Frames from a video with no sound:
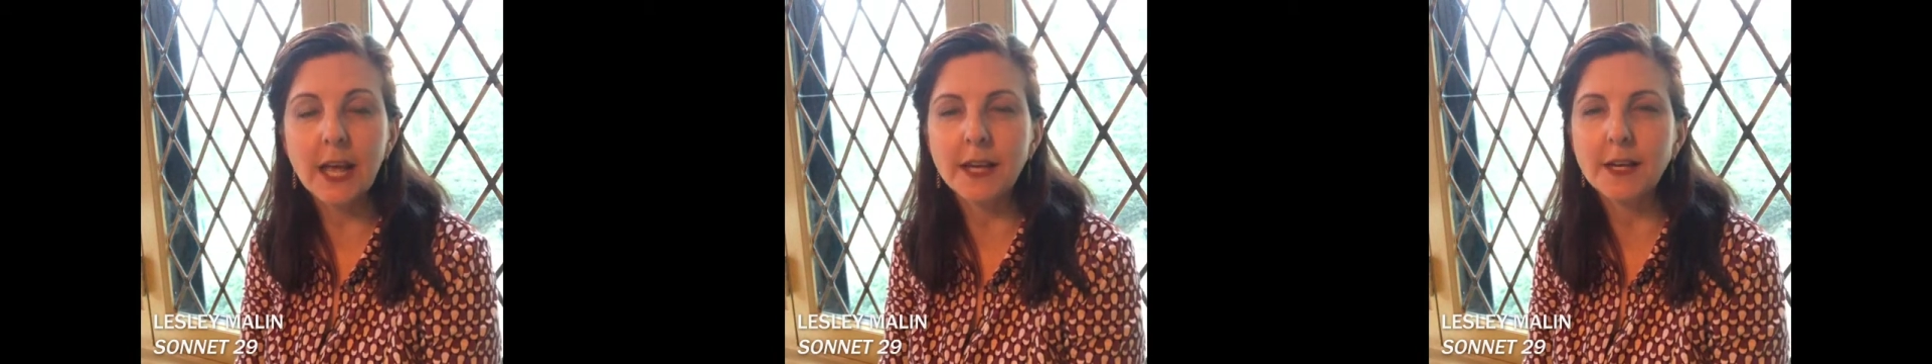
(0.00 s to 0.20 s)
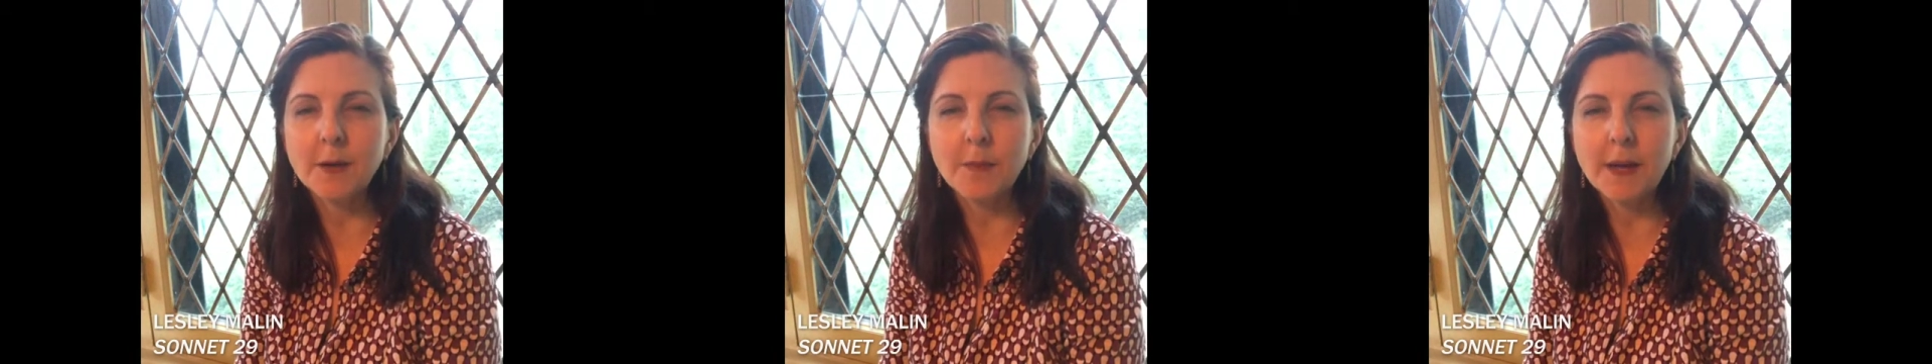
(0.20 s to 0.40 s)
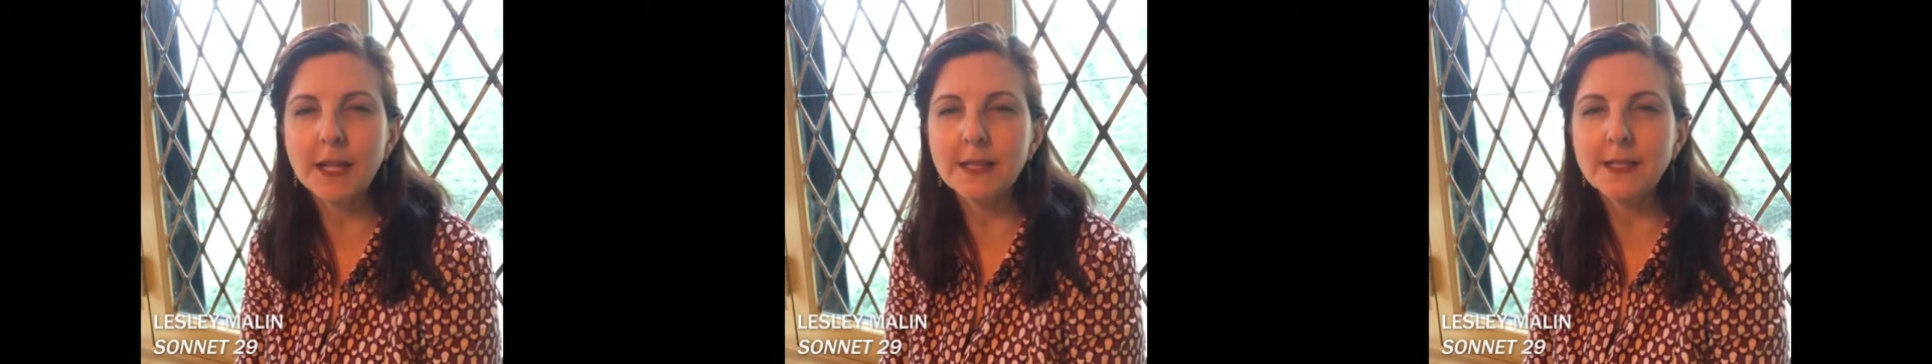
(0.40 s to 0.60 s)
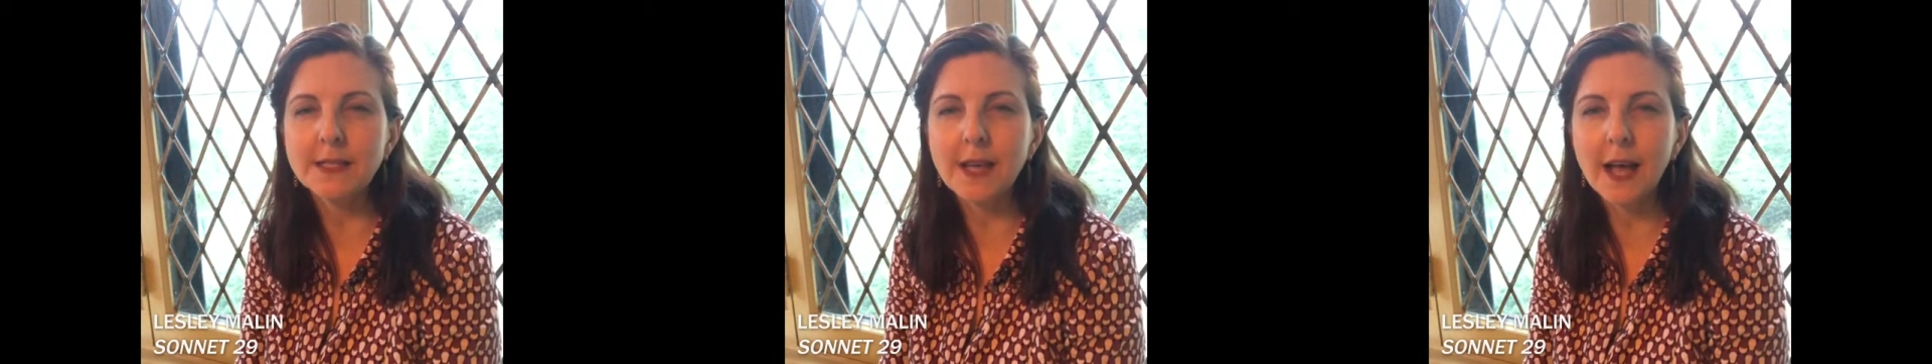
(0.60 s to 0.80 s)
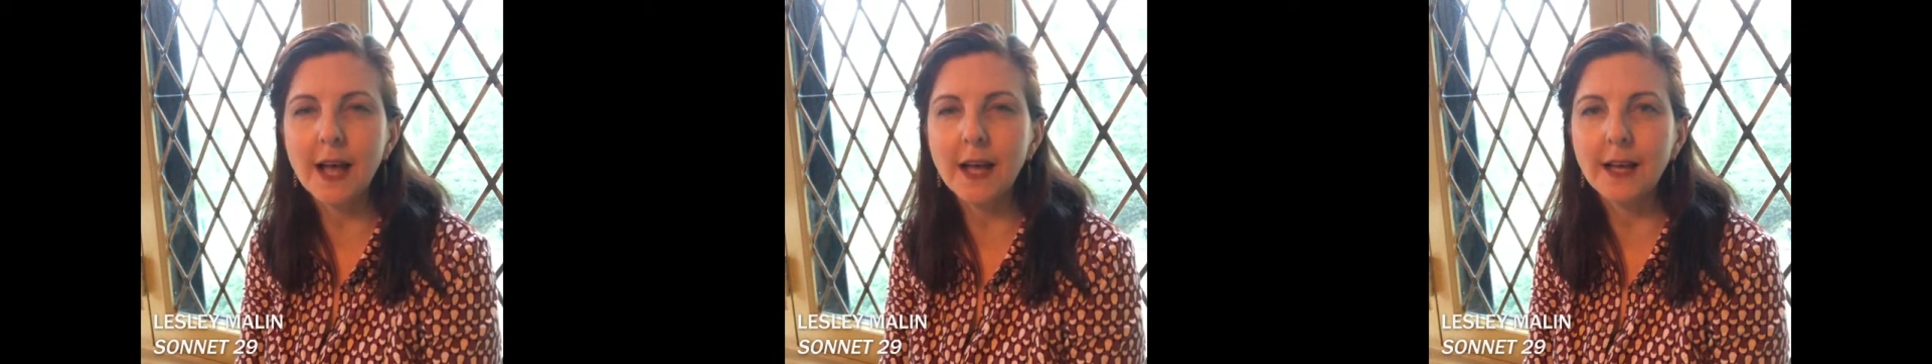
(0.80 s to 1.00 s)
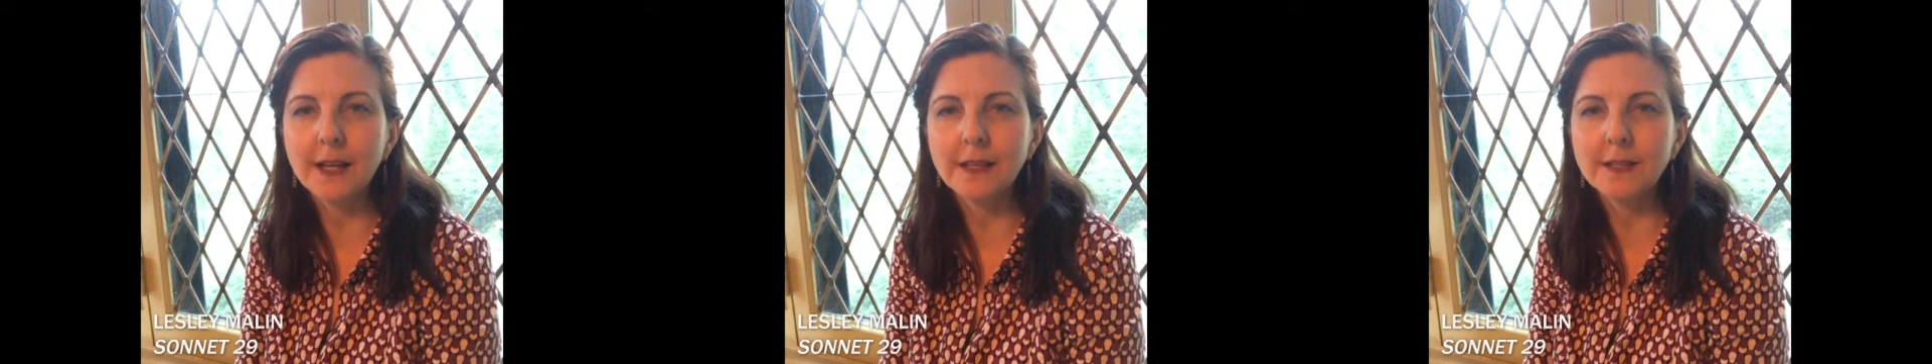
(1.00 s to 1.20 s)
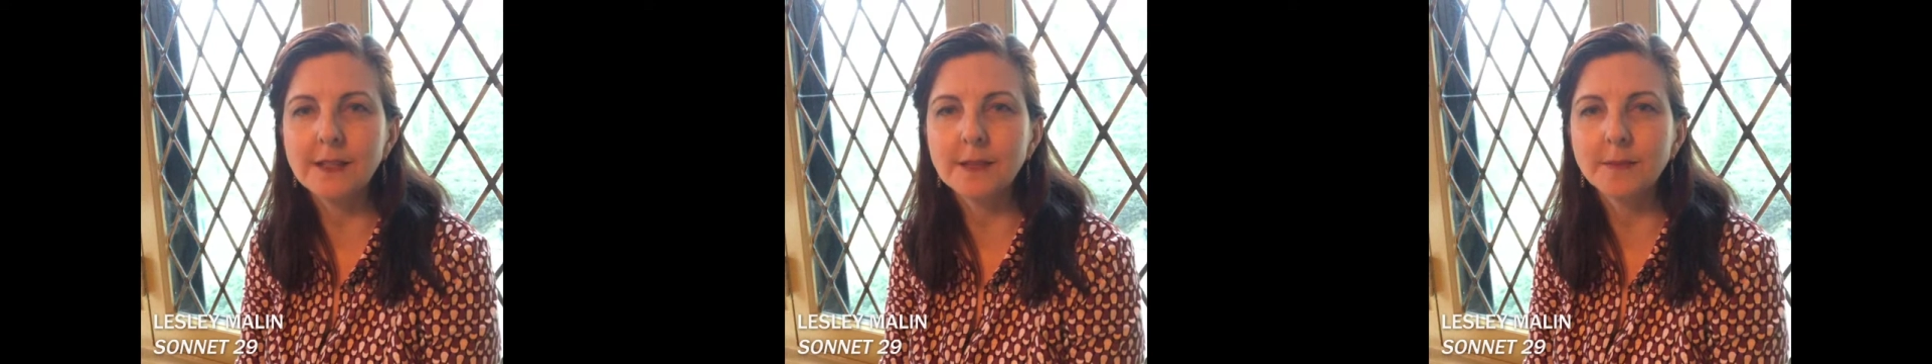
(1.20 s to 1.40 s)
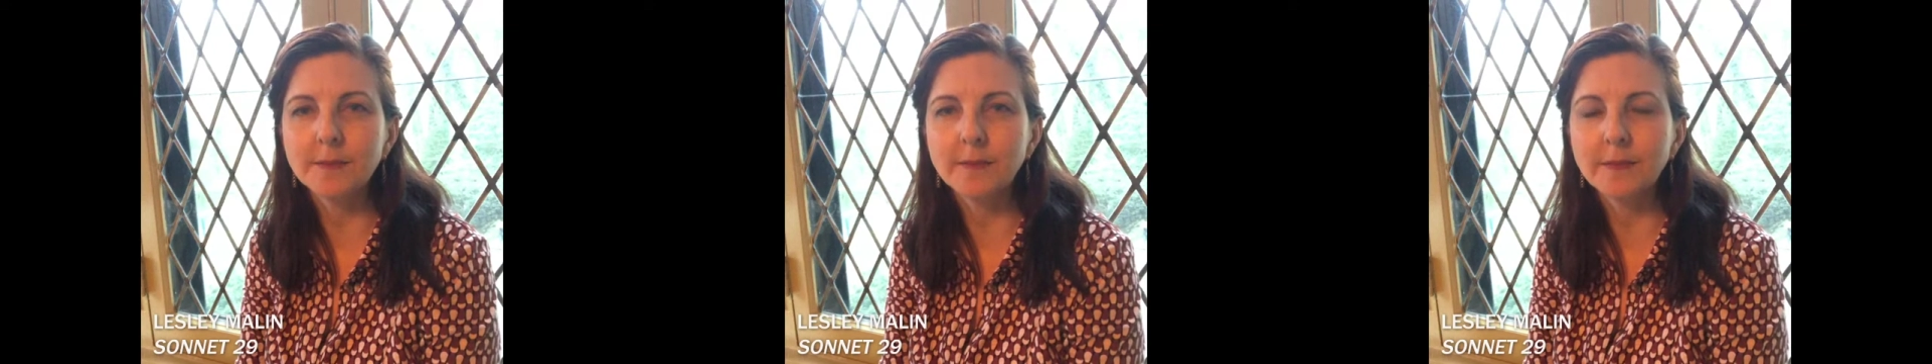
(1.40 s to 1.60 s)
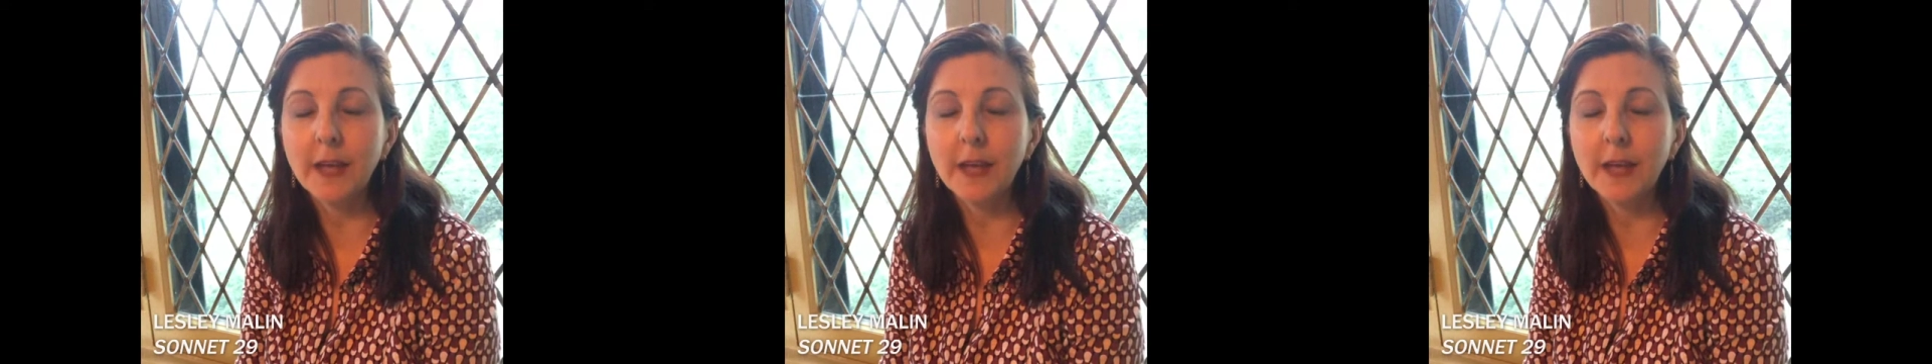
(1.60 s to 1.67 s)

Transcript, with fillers: and men's eyes,